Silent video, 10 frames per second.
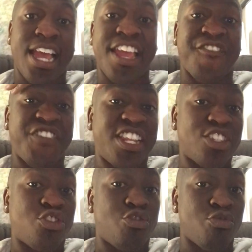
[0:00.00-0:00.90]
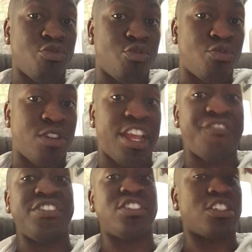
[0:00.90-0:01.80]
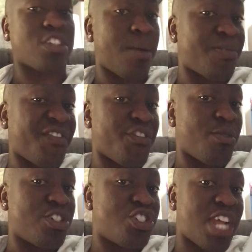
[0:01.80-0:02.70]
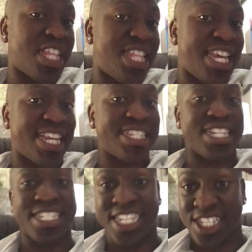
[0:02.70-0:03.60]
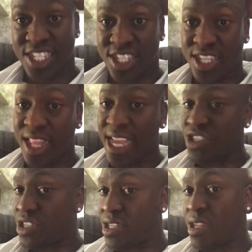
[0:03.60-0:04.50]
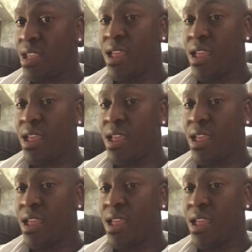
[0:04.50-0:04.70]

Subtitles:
If it is true, if it does come to fruition, I think it's a decent selection.